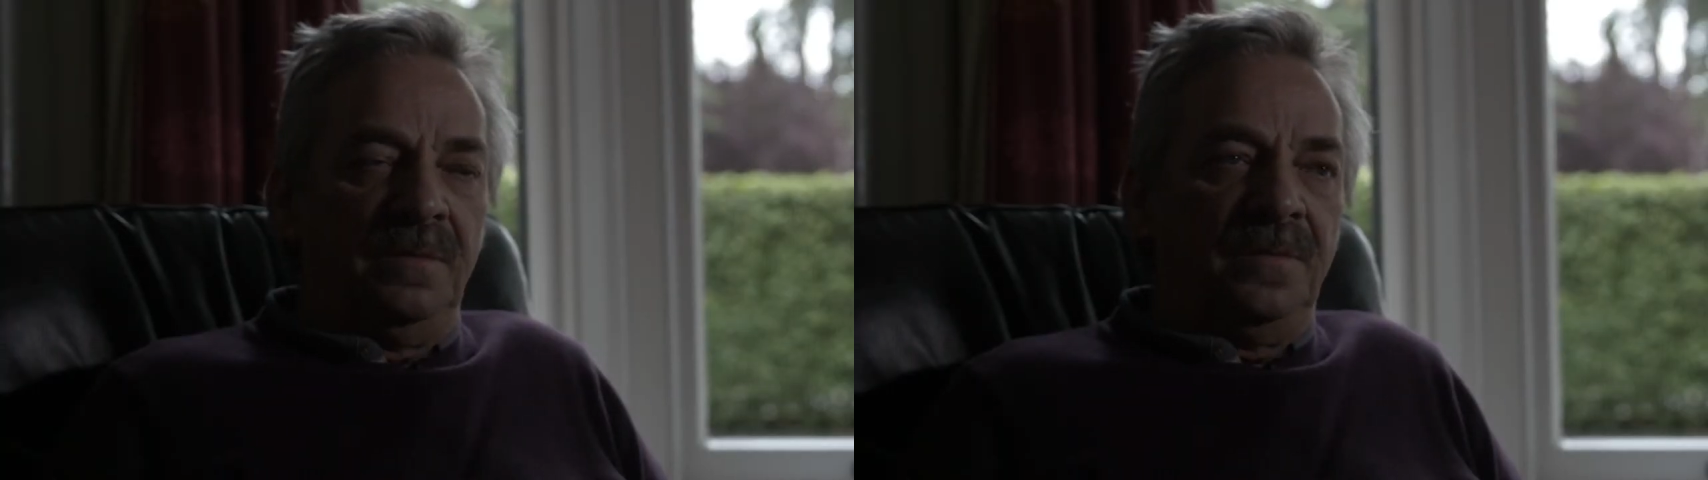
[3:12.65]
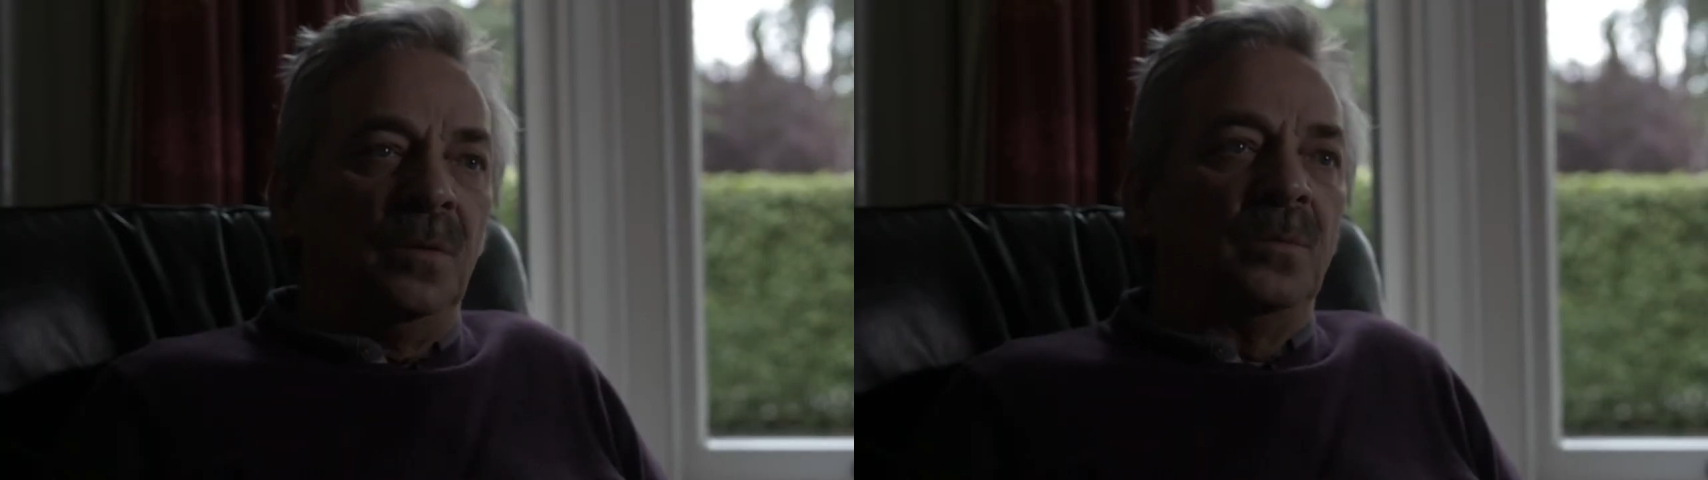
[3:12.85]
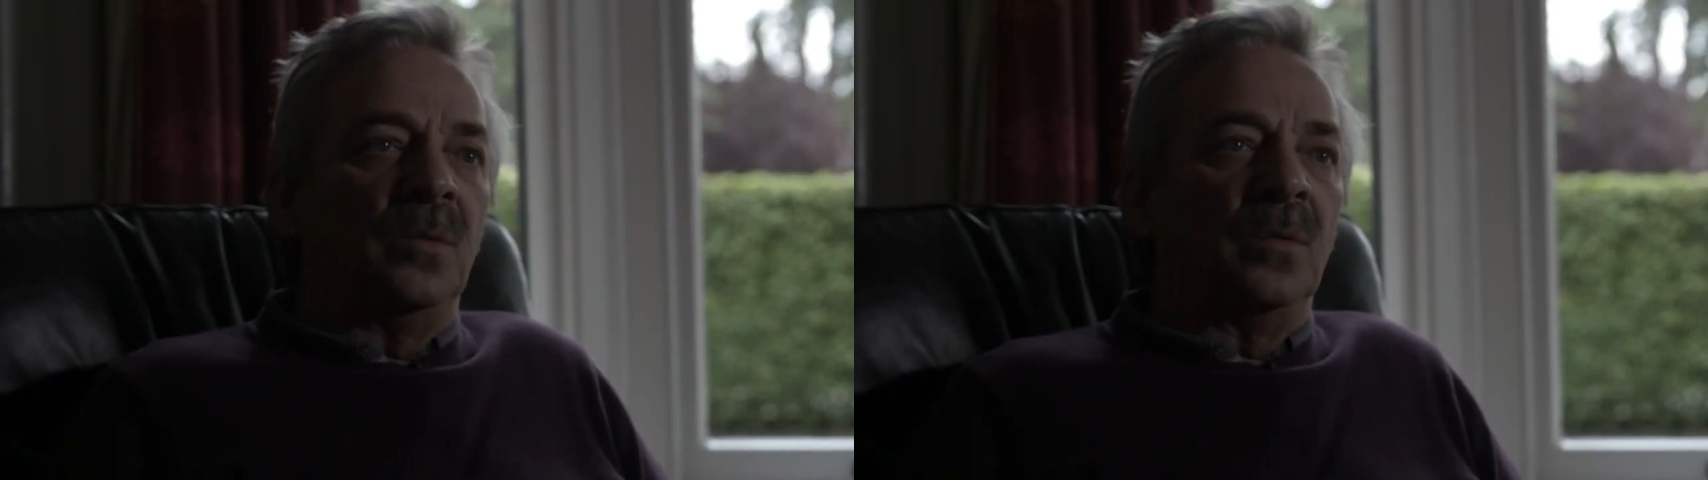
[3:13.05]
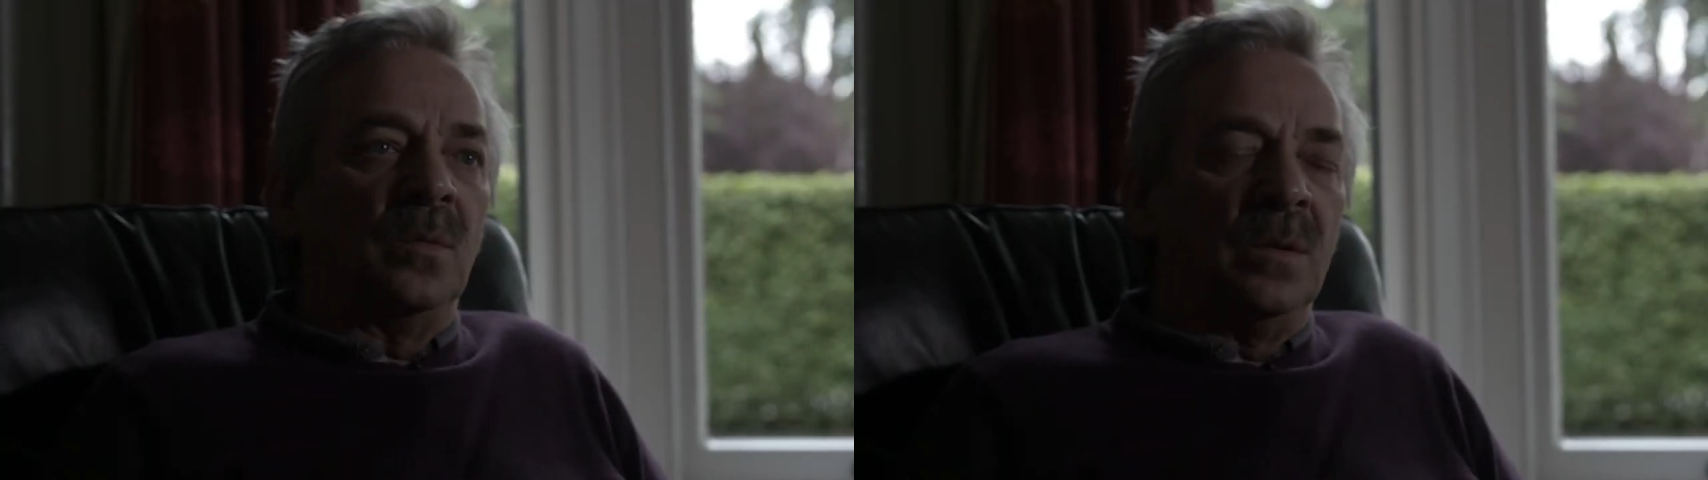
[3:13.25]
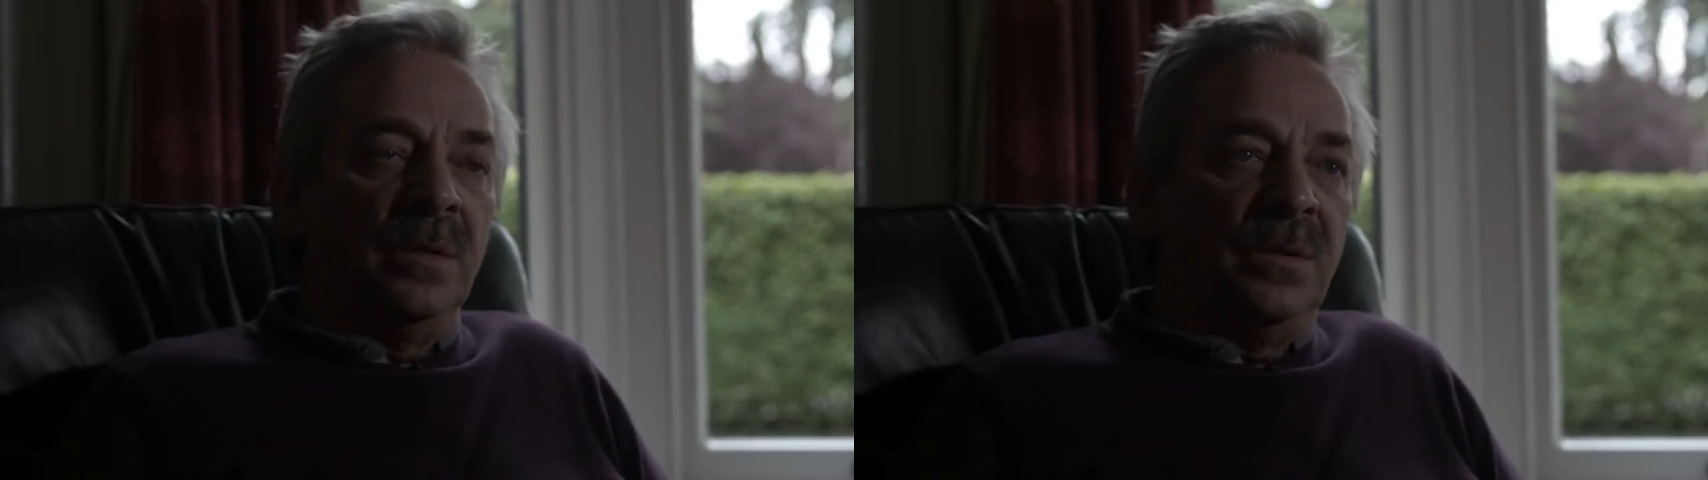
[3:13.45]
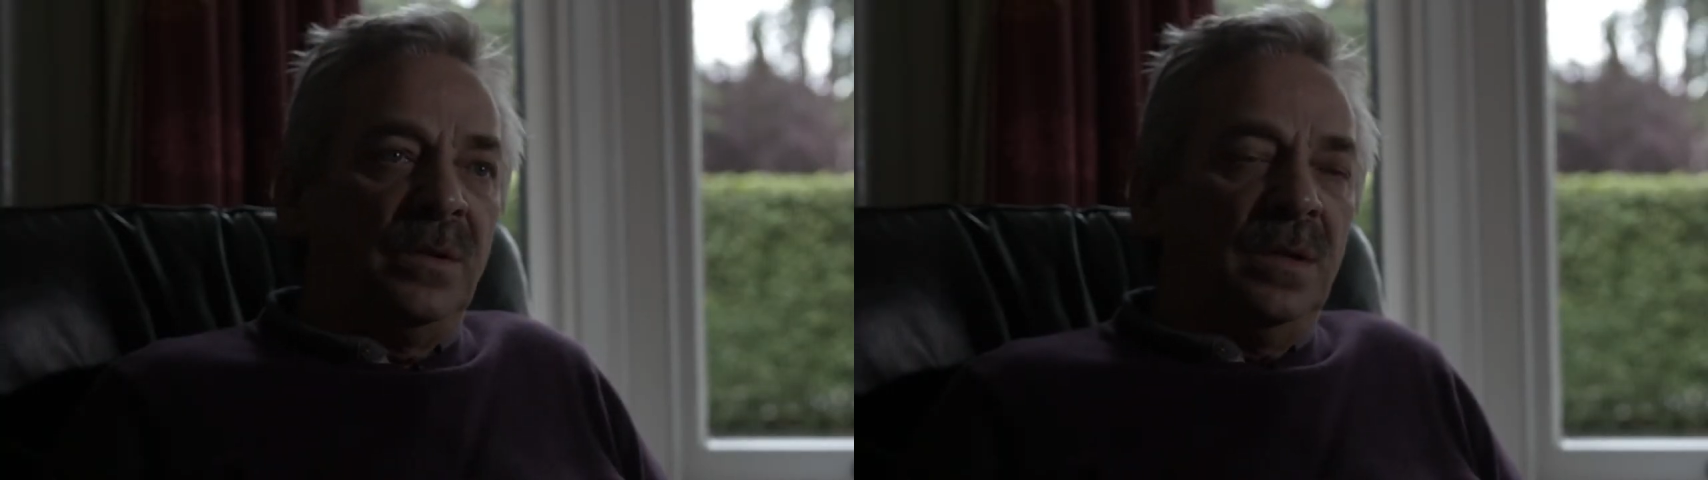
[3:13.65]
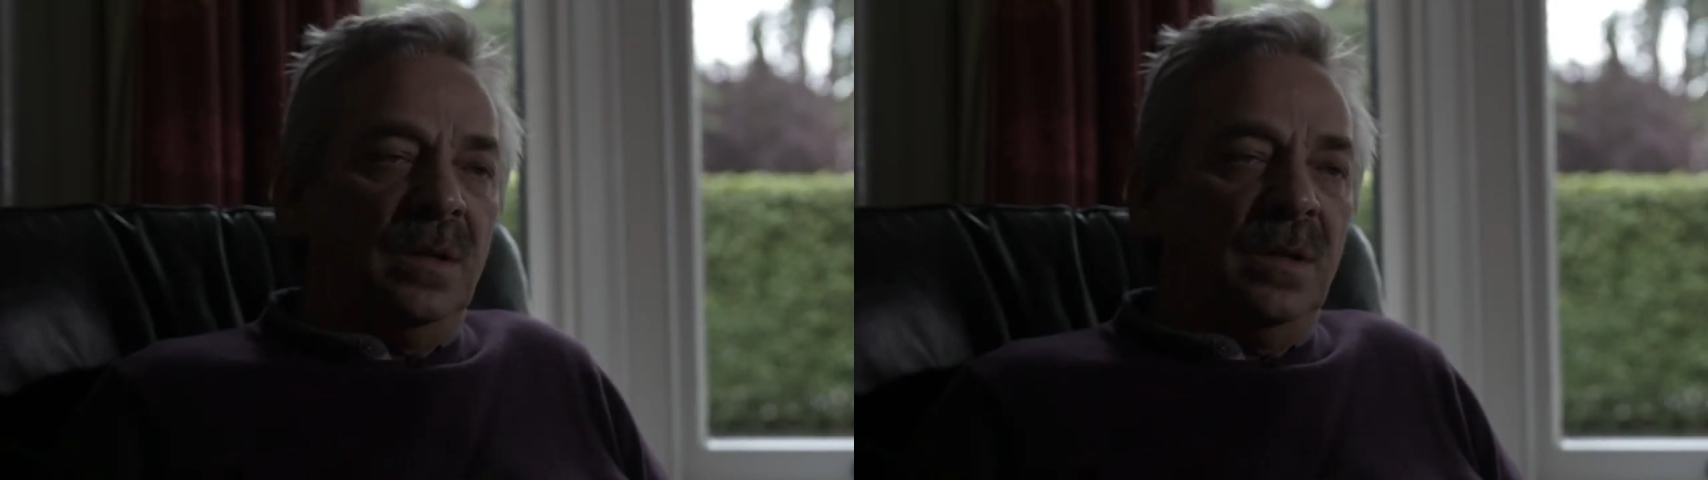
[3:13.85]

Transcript: of football was